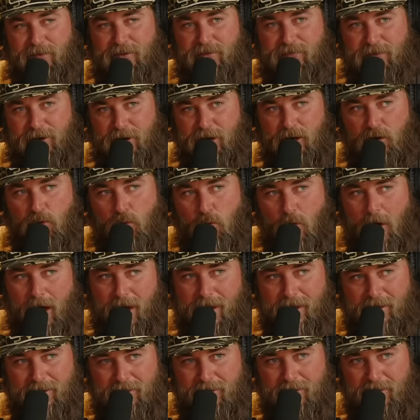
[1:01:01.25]
is very
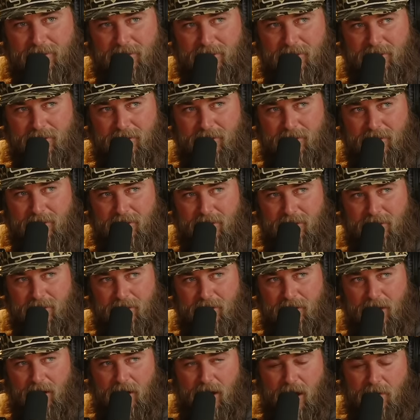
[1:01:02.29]
quiet.
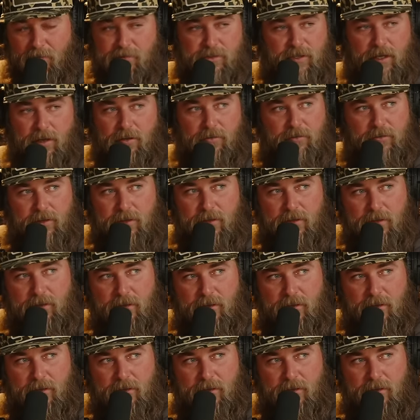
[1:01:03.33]
Like I'm sold.